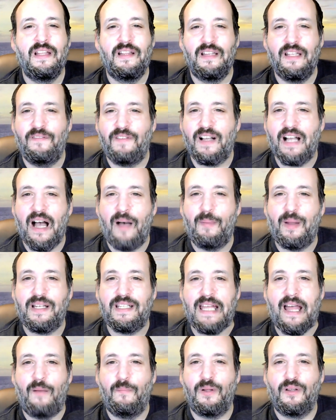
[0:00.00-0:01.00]
Leave a comment
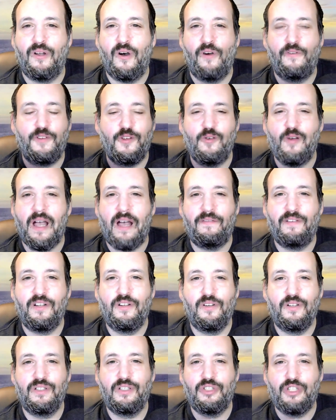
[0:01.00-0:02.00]
down below if you have a
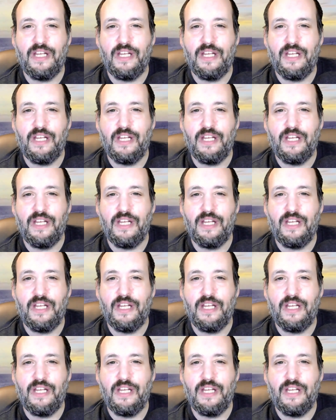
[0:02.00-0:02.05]
good